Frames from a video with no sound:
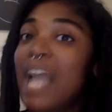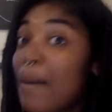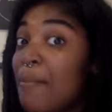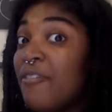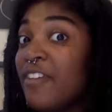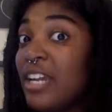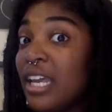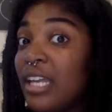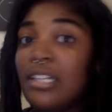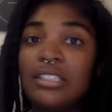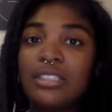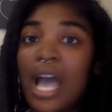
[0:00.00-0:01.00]
I'm
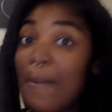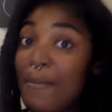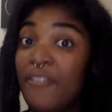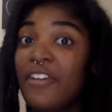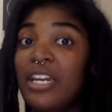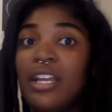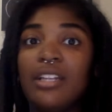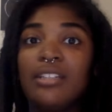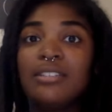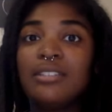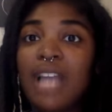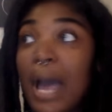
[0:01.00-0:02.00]
offended. I'm offended.
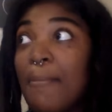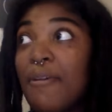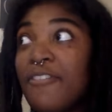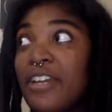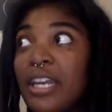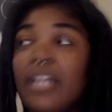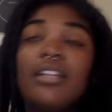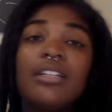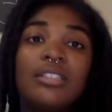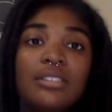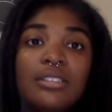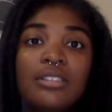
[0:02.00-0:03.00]
I'm offended.
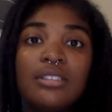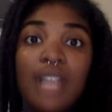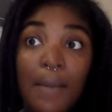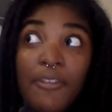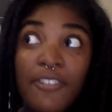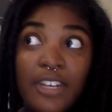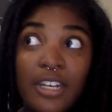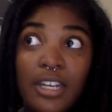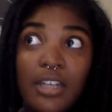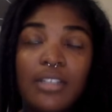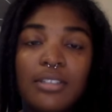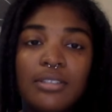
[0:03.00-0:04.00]
I'm offended.
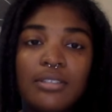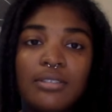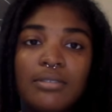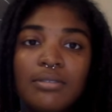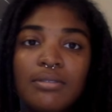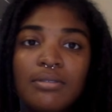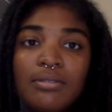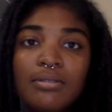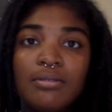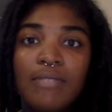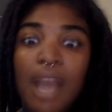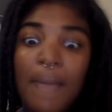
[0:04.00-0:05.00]

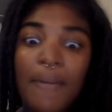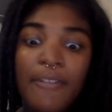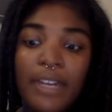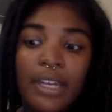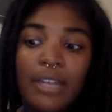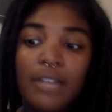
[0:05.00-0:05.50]
I'm offended.